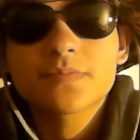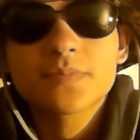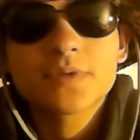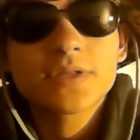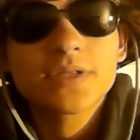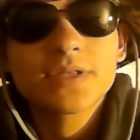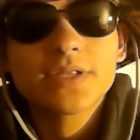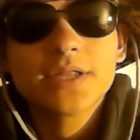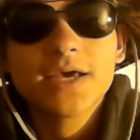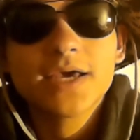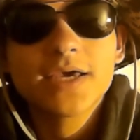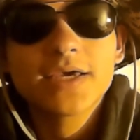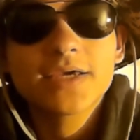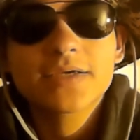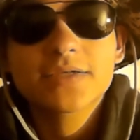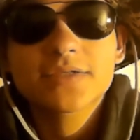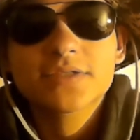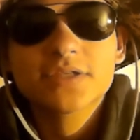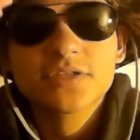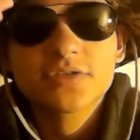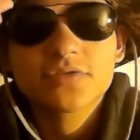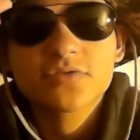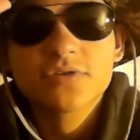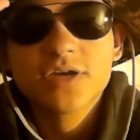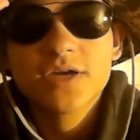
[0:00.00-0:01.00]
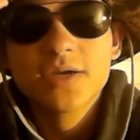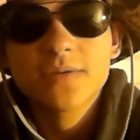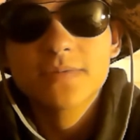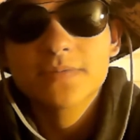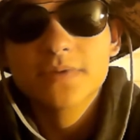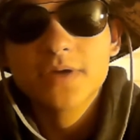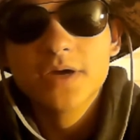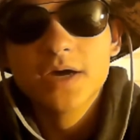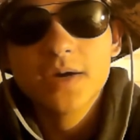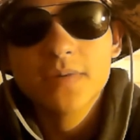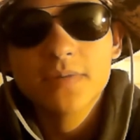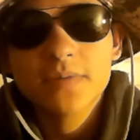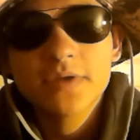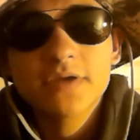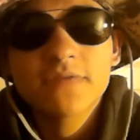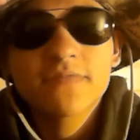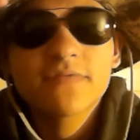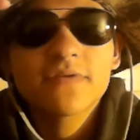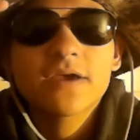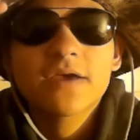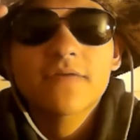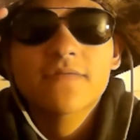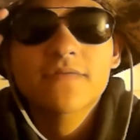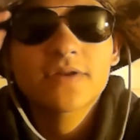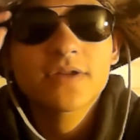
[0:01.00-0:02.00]
like, subscribe, comment if you
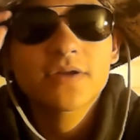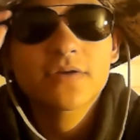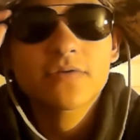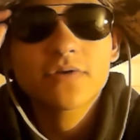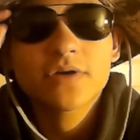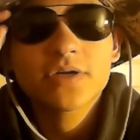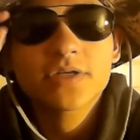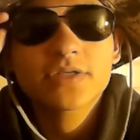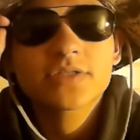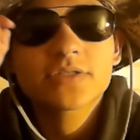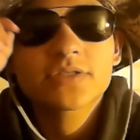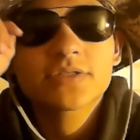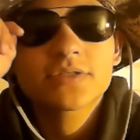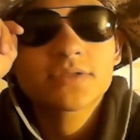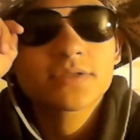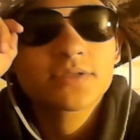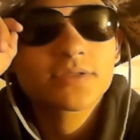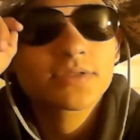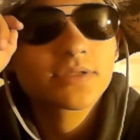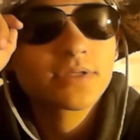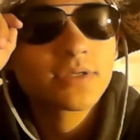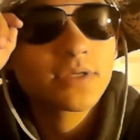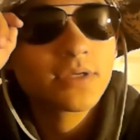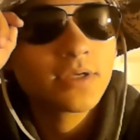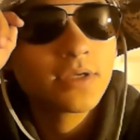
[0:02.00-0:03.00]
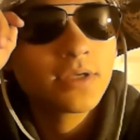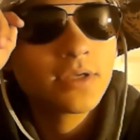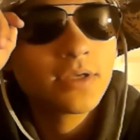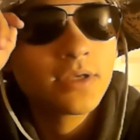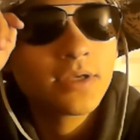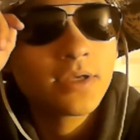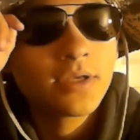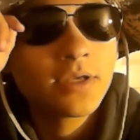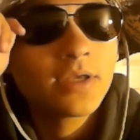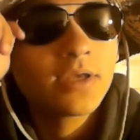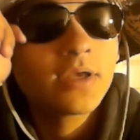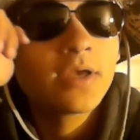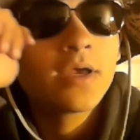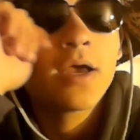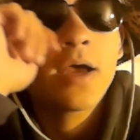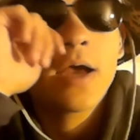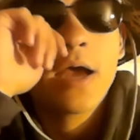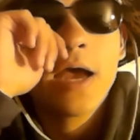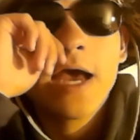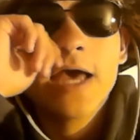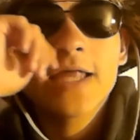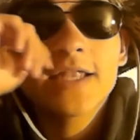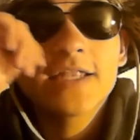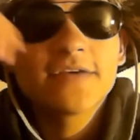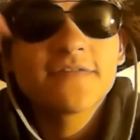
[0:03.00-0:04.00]
have any questions.
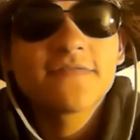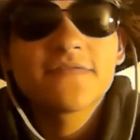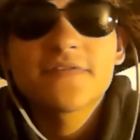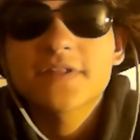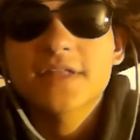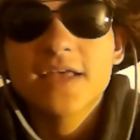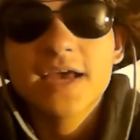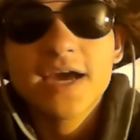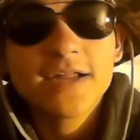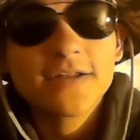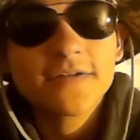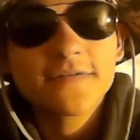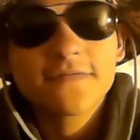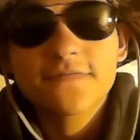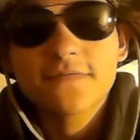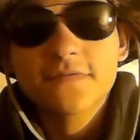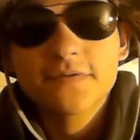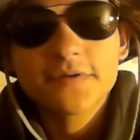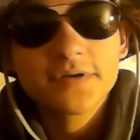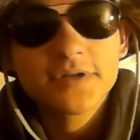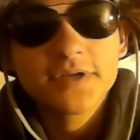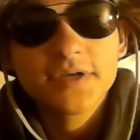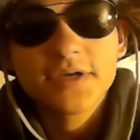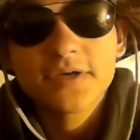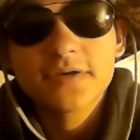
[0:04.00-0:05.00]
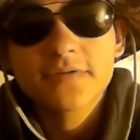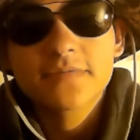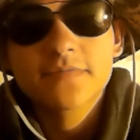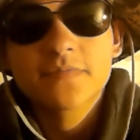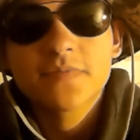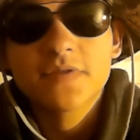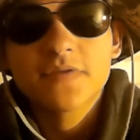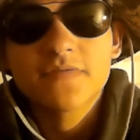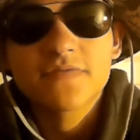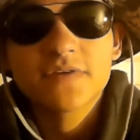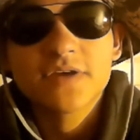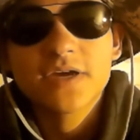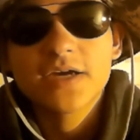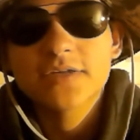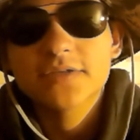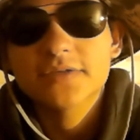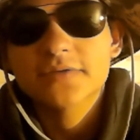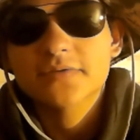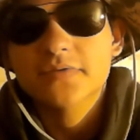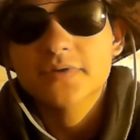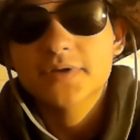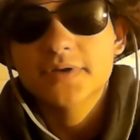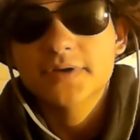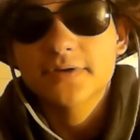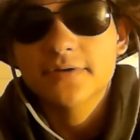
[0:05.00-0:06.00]
I live in California, if you guys are
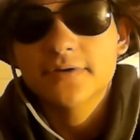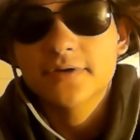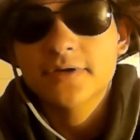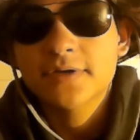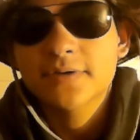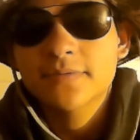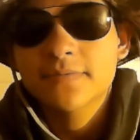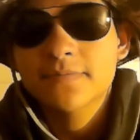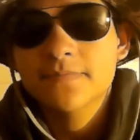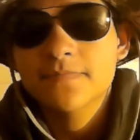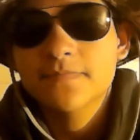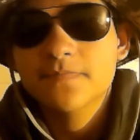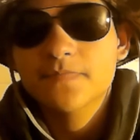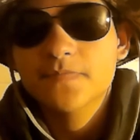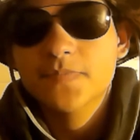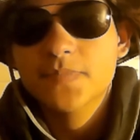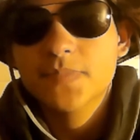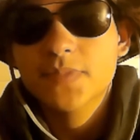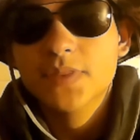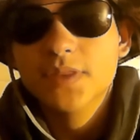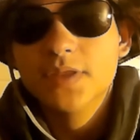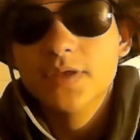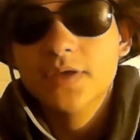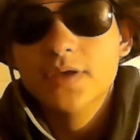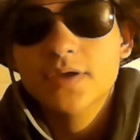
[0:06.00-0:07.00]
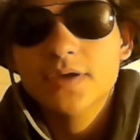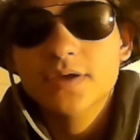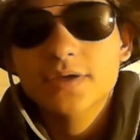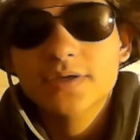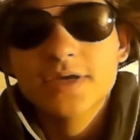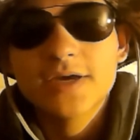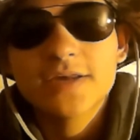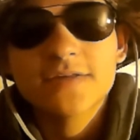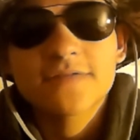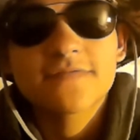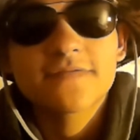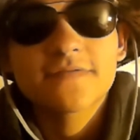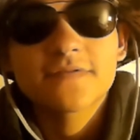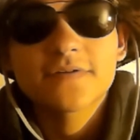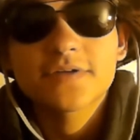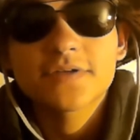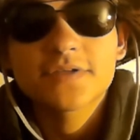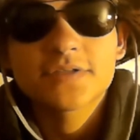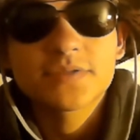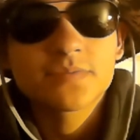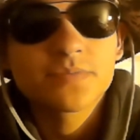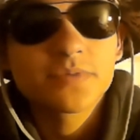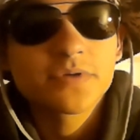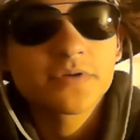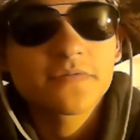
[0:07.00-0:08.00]
wondering. California, it's
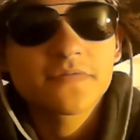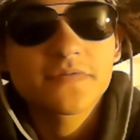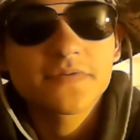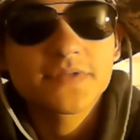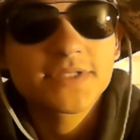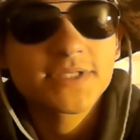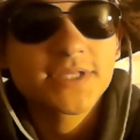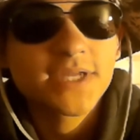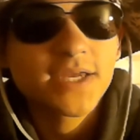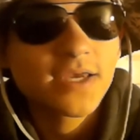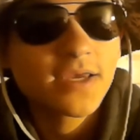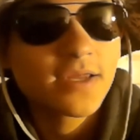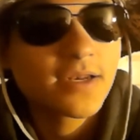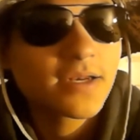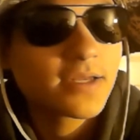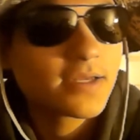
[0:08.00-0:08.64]
a beautiful state,